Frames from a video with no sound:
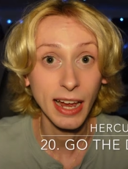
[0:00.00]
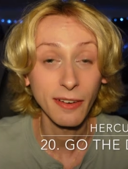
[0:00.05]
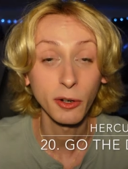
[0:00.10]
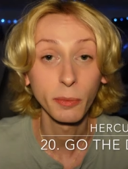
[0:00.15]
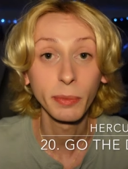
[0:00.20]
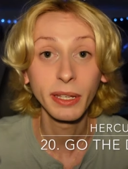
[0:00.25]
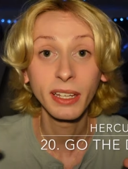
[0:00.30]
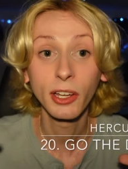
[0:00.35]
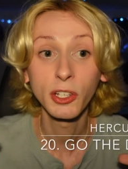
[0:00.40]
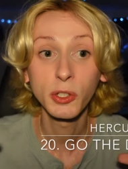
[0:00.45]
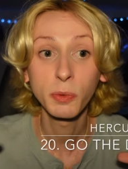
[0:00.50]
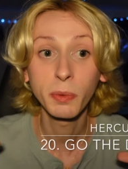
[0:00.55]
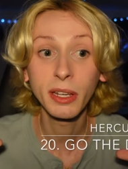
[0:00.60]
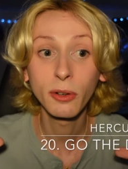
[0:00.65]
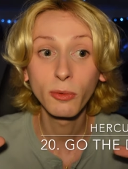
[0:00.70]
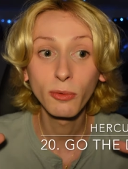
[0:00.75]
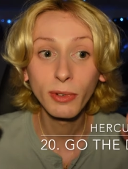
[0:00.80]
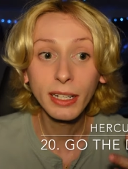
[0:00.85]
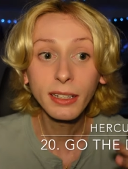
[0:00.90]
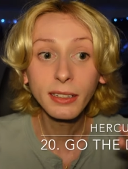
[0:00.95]
ever because we
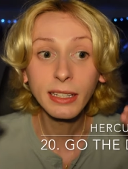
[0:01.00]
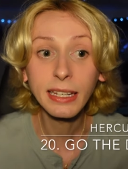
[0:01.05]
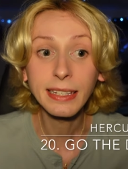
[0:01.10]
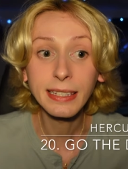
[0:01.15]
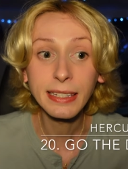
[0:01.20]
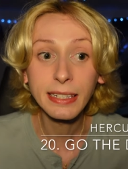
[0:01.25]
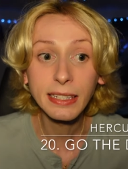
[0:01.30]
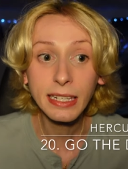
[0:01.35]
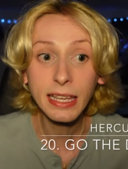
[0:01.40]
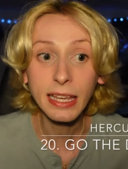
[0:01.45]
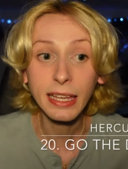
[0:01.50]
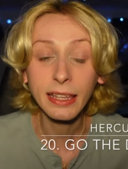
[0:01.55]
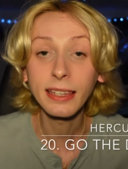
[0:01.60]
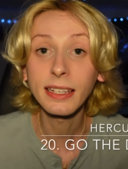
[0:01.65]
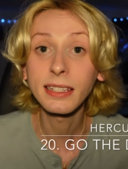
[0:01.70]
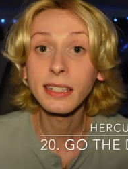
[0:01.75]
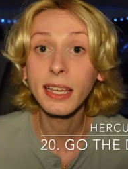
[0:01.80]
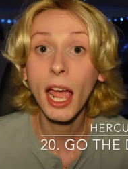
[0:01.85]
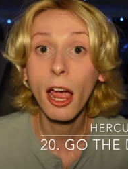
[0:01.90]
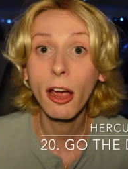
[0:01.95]
really see
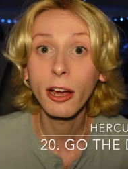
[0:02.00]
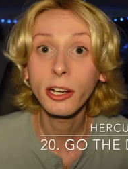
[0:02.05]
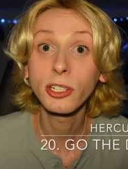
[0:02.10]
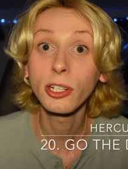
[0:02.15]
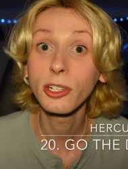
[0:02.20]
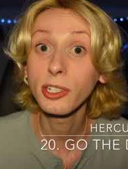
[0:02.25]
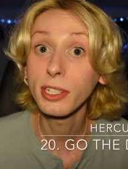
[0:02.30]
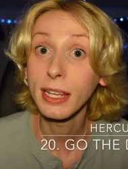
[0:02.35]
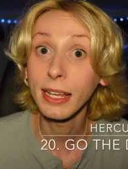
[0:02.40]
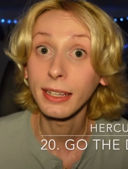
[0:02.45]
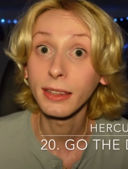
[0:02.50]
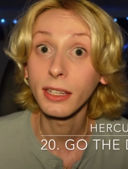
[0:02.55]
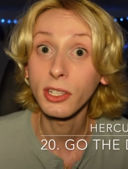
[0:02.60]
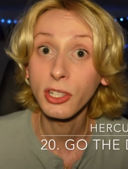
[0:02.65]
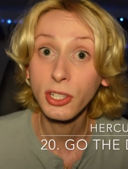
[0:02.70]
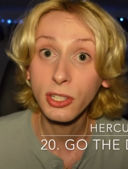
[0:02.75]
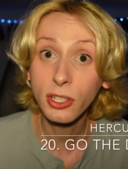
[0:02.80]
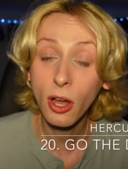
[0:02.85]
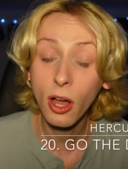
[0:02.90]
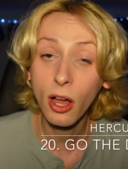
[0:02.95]
this character sing this
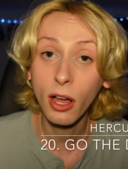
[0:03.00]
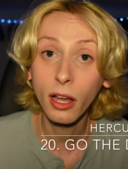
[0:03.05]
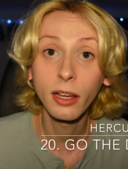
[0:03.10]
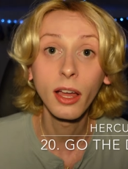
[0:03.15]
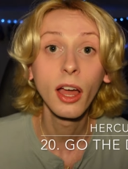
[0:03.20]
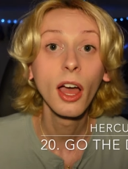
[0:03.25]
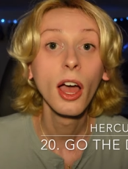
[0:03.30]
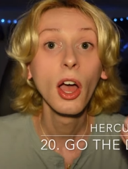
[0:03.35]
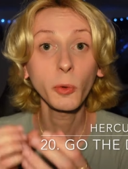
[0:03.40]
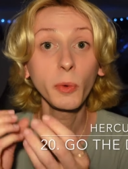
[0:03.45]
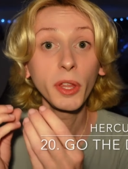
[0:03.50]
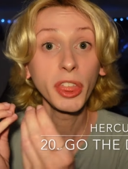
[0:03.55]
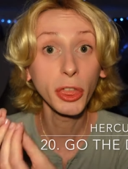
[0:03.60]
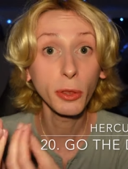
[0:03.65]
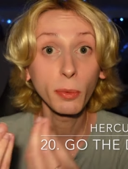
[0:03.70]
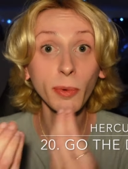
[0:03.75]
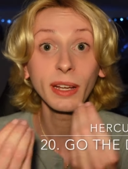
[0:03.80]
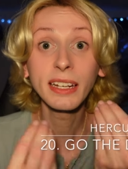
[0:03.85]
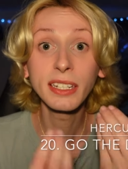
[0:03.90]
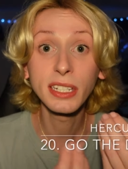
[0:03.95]
song with
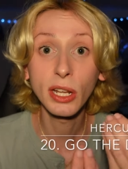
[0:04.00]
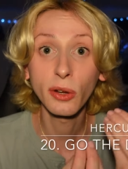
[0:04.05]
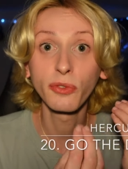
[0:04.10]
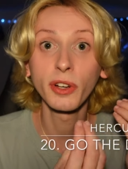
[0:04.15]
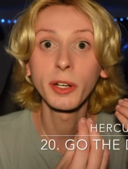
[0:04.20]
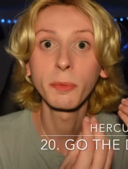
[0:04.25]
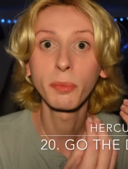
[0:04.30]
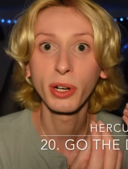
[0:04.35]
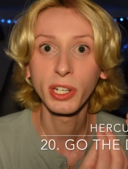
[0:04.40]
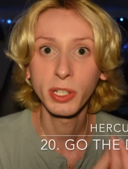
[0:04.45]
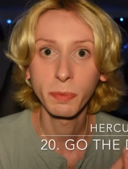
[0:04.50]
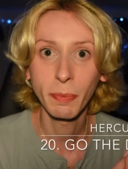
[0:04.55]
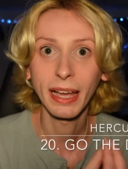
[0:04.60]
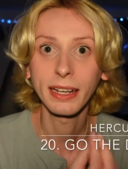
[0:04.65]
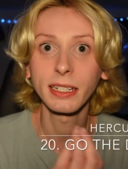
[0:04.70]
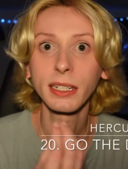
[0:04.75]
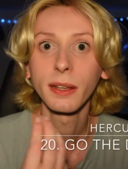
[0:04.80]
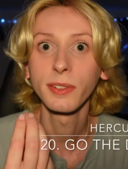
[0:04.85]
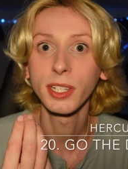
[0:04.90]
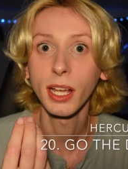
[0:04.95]
three different
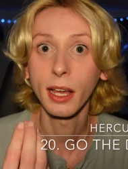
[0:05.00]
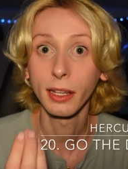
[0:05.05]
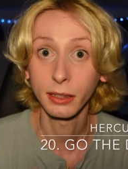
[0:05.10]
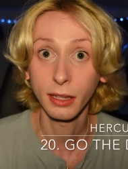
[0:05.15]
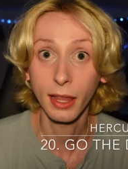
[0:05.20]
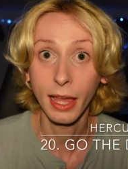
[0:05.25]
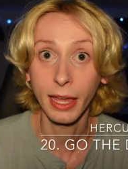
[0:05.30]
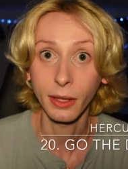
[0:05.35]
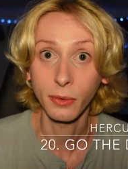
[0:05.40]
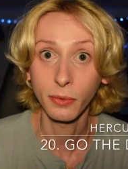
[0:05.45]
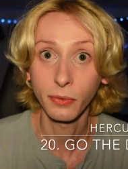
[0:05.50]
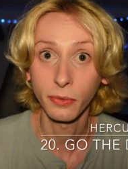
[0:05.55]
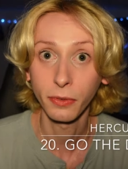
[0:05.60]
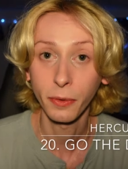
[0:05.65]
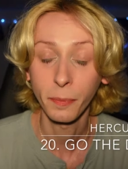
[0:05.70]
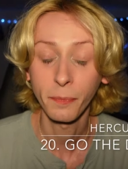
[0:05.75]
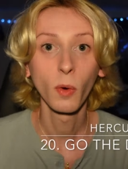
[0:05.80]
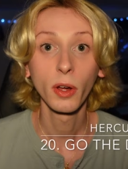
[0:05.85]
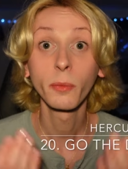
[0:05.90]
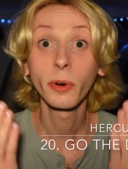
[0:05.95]
perspectives on life.
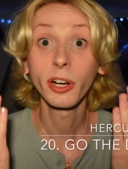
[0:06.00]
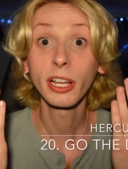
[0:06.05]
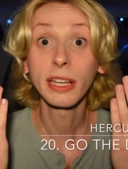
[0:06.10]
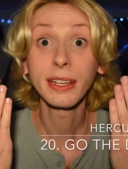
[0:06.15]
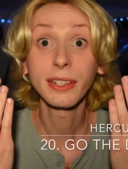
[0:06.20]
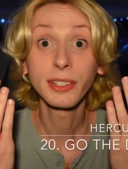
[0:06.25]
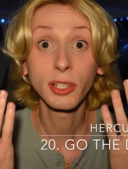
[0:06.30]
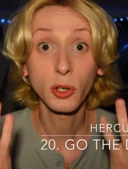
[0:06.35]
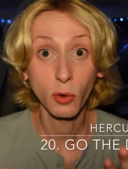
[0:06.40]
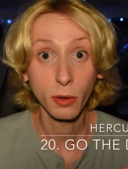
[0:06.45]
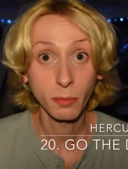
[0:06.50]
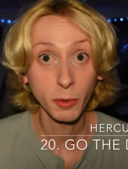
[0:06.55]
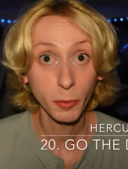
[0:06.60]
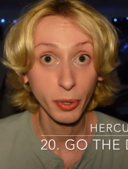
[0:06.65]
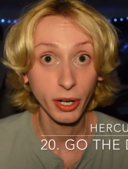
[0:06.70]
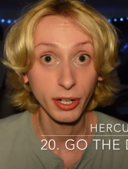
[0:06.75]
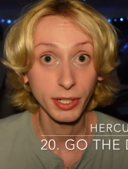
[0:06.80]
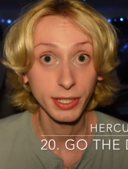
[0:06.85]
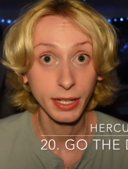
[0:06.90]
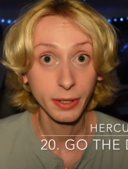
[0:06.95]
One where he's a normal
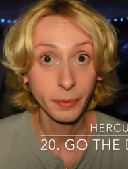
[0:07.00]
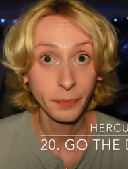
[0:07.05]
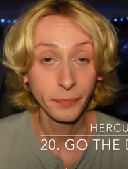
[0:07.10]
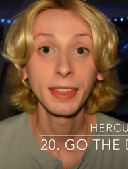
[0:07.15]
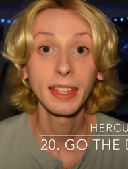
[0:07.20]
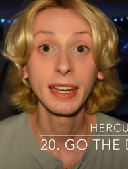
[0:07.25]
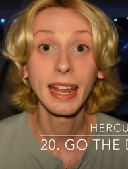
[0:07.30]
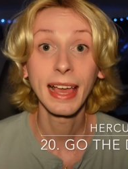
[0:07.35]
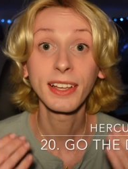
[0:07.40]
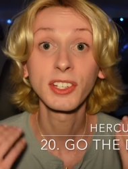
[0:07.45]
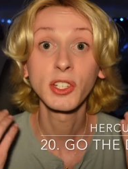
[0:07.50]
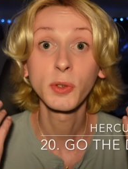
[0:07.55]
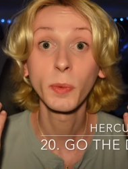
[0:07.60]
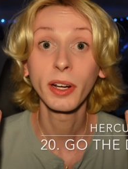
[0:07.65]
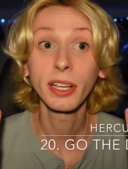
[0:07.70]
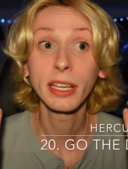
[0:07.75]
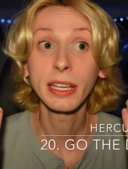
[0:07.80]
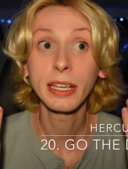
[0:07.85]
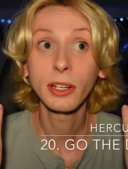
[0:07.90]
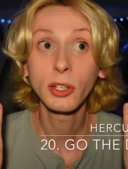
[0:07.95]
person, the next where
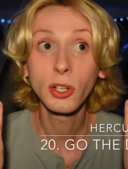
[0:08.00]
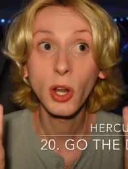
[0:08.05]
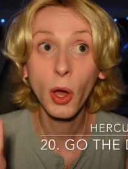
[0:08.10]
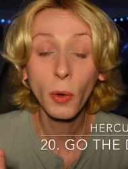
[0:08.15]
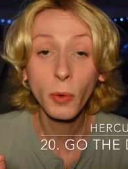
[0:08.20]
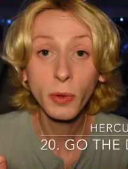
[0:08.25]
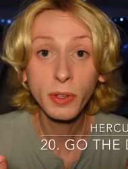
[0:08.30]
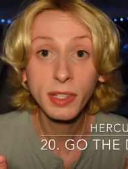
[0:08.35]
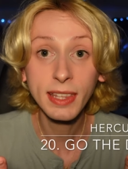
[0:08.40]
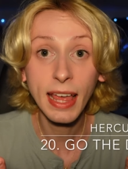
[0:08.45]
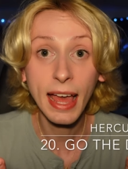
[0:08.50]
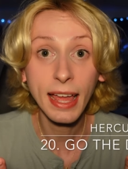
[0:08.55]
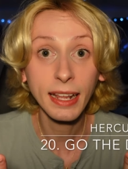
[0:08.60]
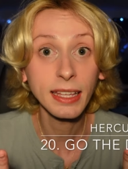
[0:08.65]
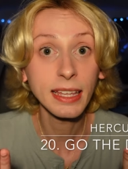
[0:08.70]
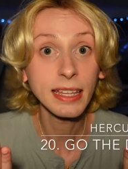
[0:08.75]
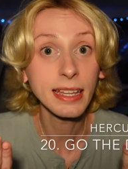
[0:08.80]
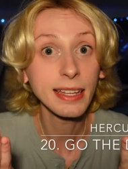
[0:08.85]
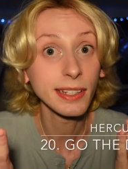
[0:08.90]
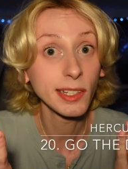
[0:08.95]
he knows that
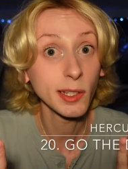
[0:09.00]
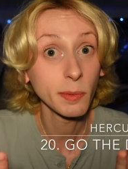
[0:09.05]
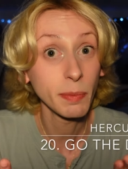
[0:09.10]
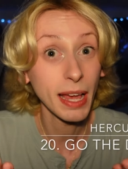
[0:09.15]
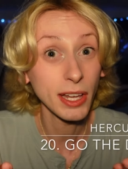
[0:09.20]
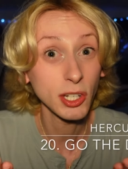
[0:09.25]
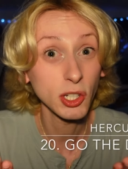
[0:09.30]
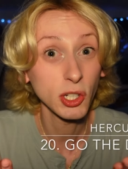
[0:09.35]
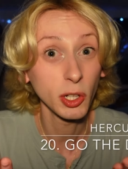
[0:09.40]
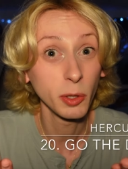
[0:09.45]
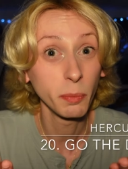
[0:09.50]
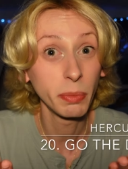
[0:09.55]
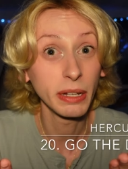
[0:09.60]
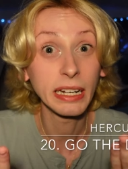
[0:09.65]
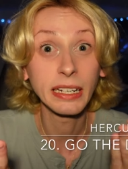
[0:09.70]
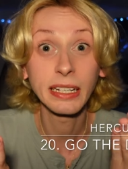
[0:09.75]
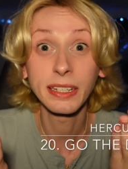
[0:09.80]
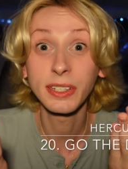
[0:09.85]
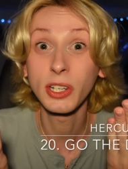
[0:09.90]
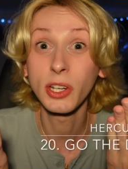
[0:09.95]
he is special, but
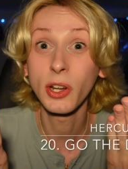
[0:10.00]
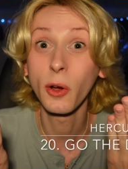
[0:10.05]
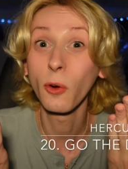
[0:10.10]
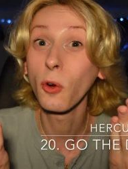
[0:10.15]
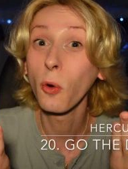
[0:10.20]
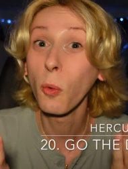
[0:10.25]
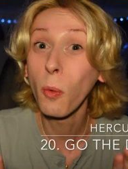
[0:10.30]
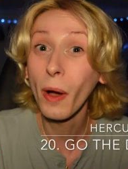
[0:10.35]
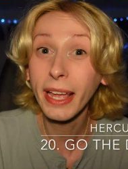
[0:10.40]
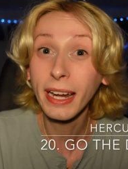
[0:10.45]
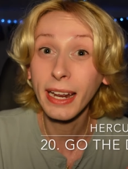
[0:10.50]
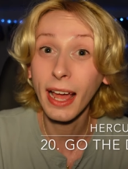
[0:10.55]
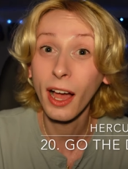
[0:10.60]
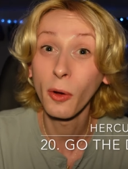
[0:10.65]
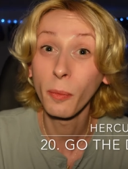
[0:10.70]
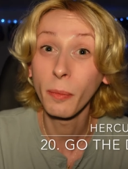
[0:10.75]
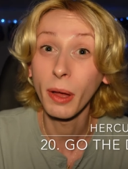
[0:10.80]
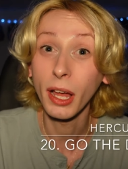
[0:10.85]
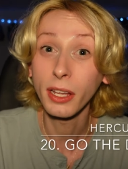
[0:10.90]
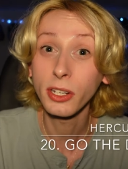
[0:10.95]
he doesn't know quite
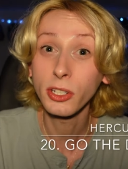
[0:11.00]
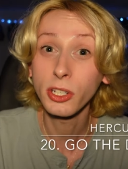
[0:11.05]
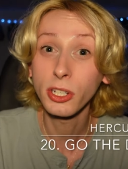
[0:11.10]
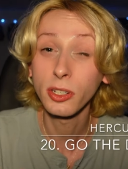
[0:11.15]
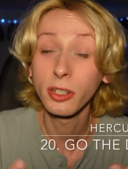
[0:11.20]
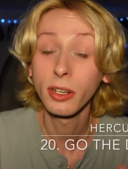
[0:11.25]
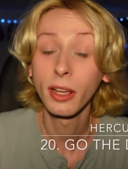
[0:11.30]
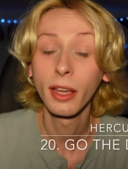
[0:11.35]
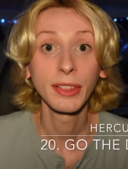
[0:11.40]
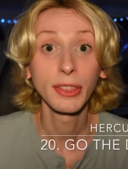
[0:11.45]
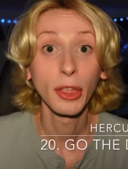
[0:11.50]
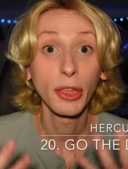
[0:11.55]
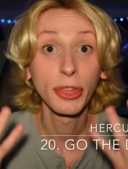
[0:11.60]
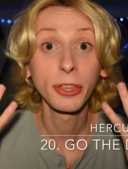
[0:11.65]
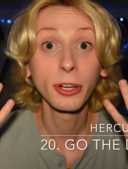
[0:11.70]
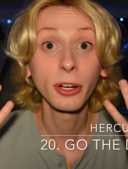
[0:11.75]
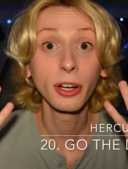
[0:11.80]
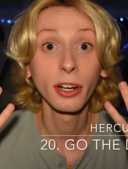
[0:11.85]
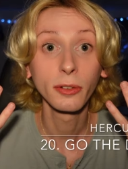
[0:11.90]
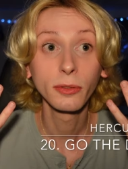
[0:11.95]
how much, and the
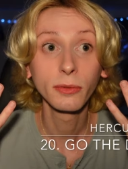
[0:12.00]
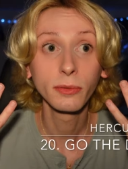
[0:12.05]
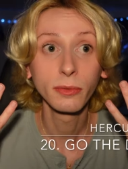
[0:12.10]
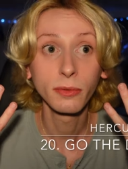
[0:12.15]
third,